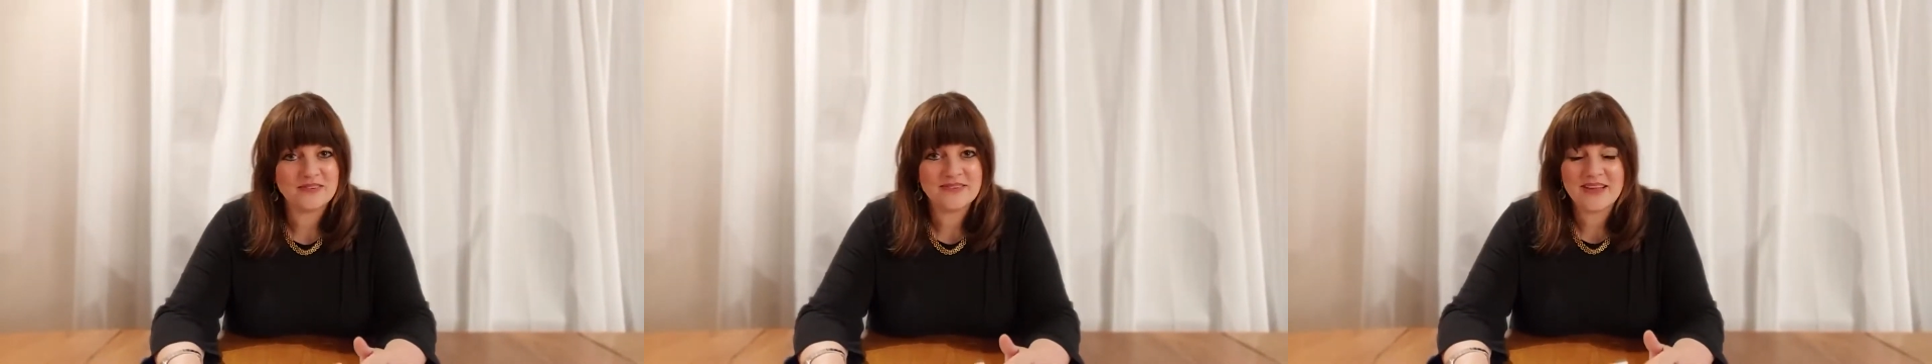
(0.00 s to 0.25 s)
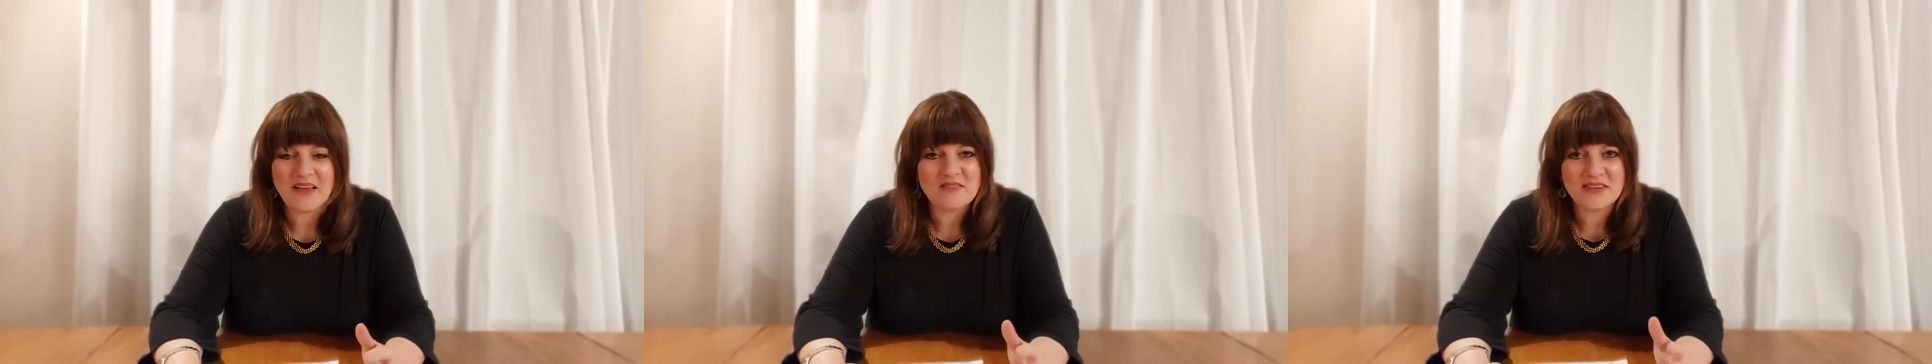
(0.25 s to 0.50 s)

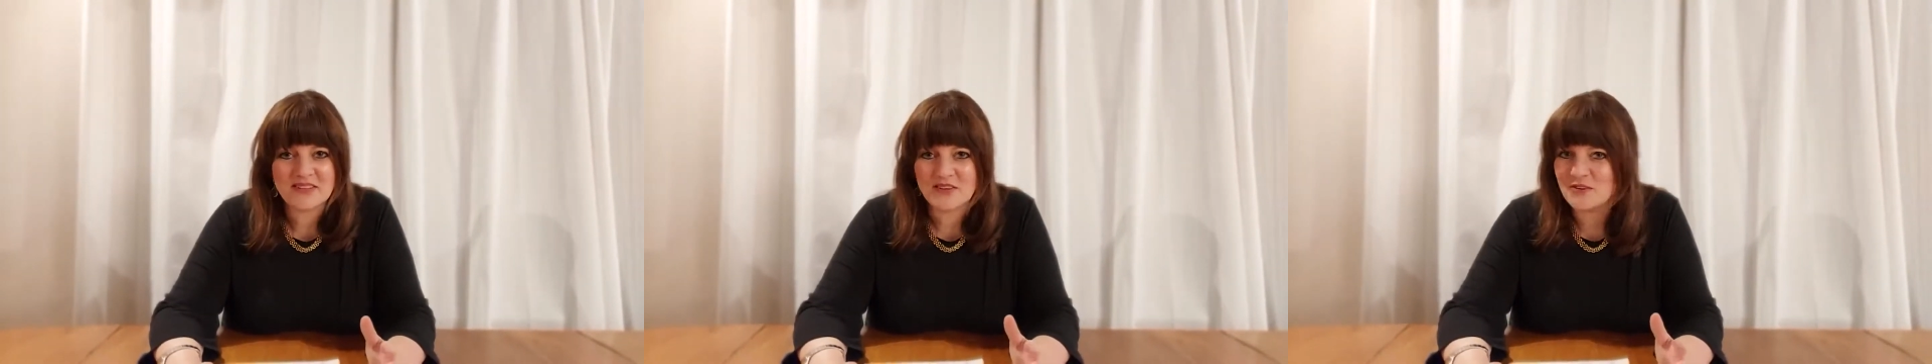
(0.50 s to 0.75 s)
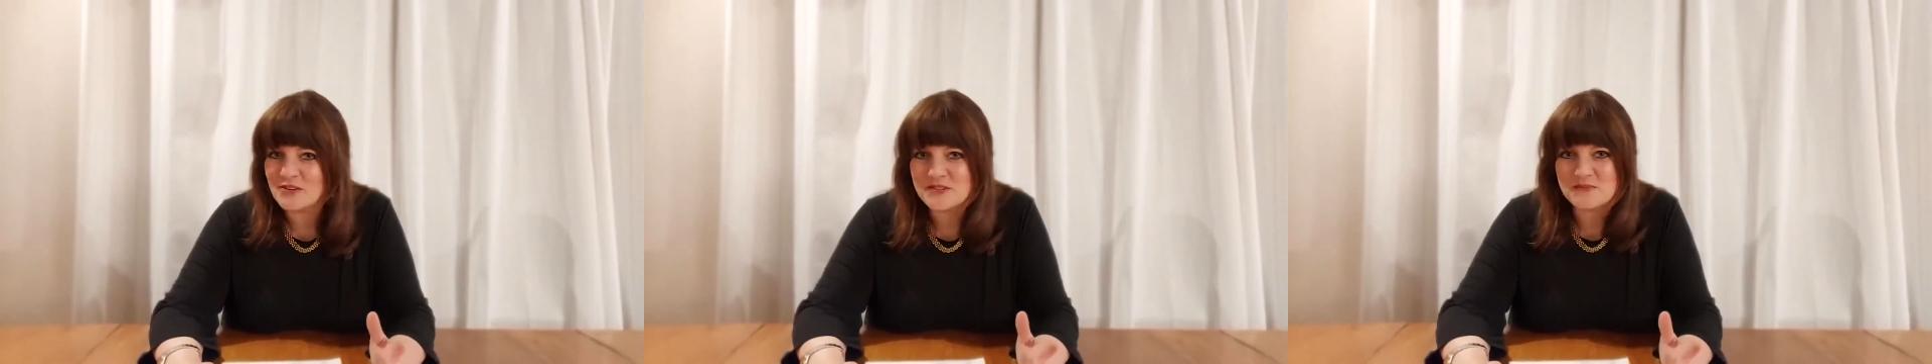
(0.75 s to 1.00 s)
having the
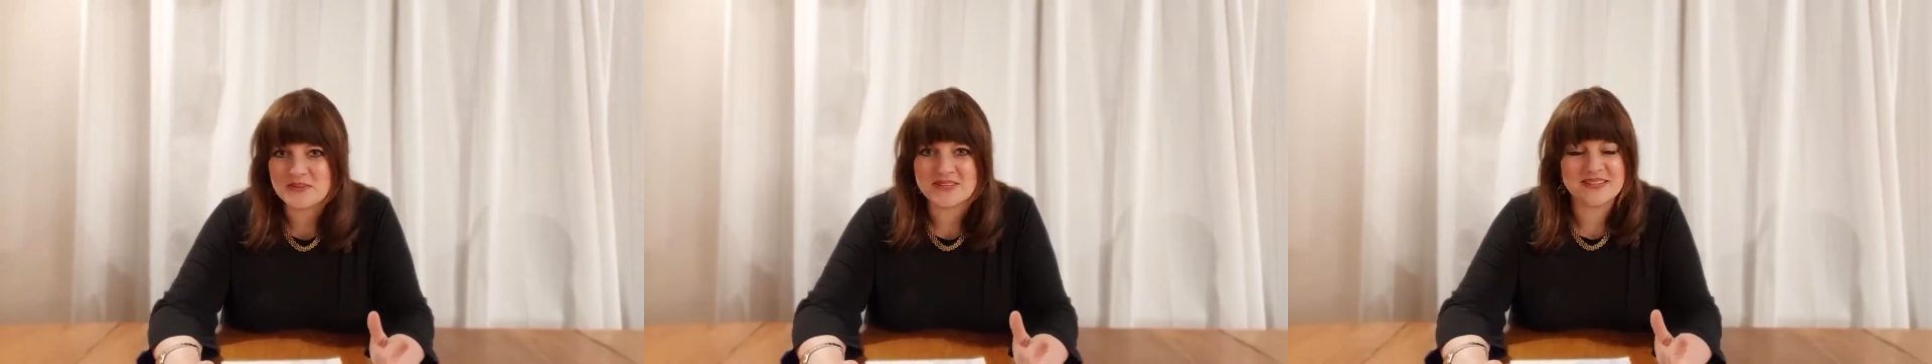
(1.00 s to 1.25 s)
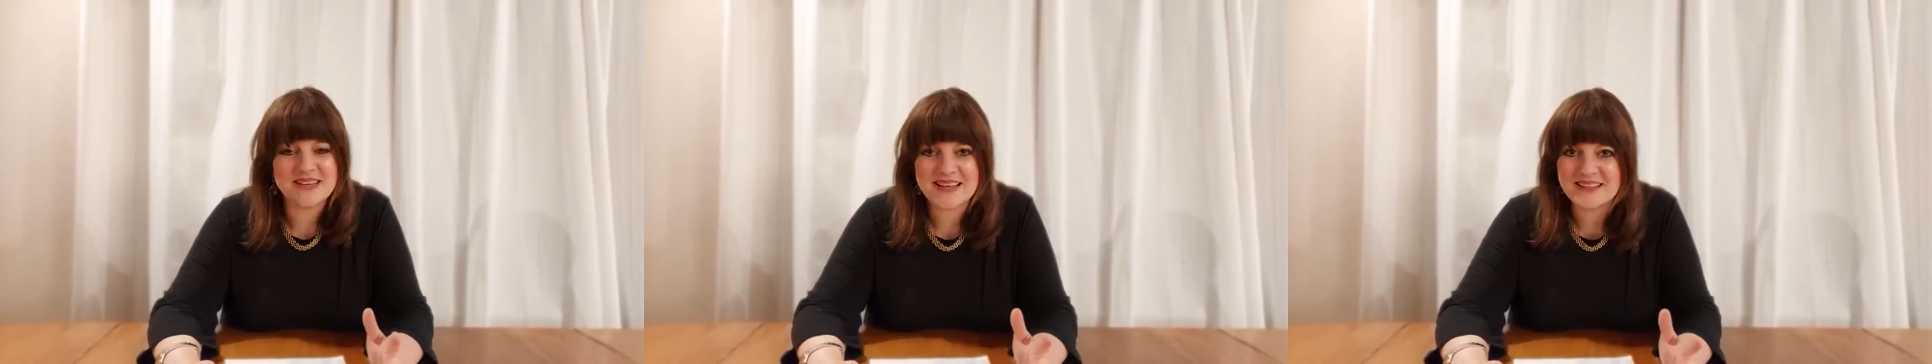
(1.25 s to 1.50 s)
chutzpah to
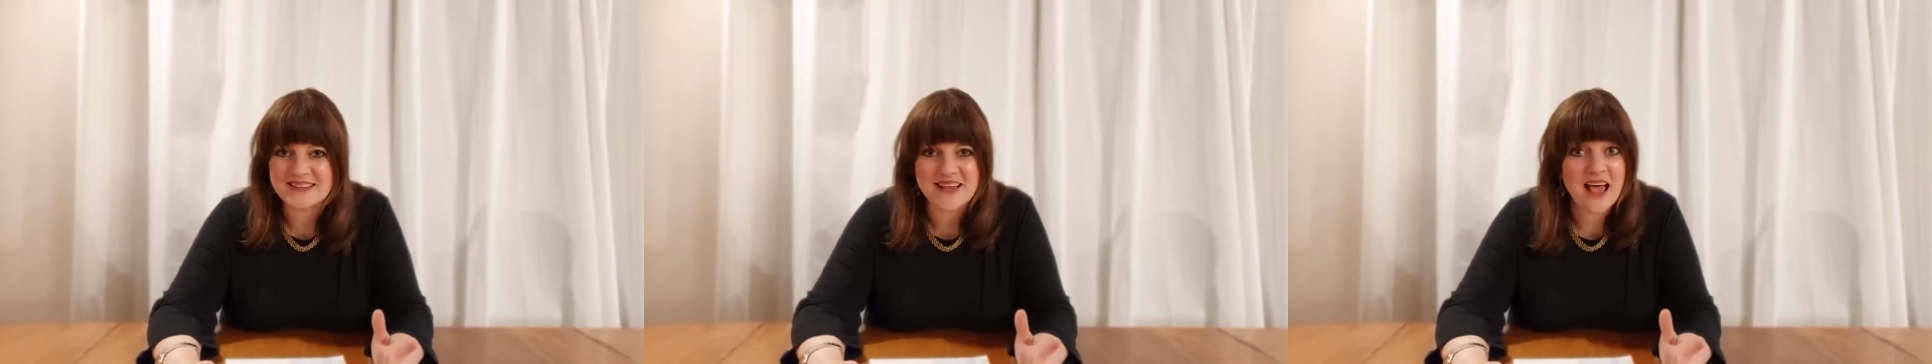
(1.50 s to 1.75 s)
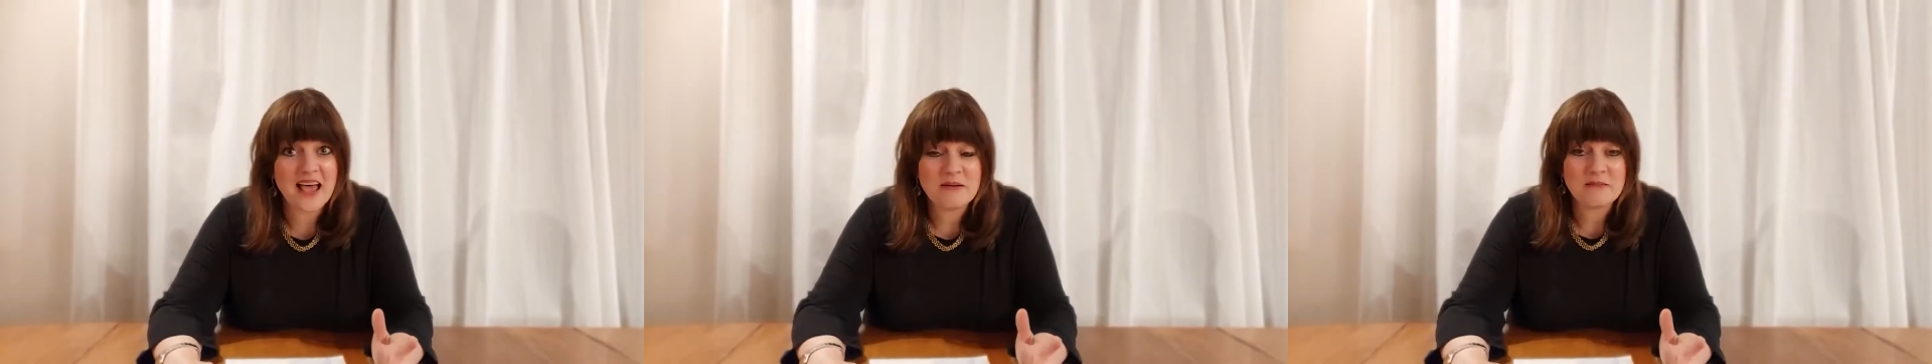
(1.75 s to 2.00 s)
take the time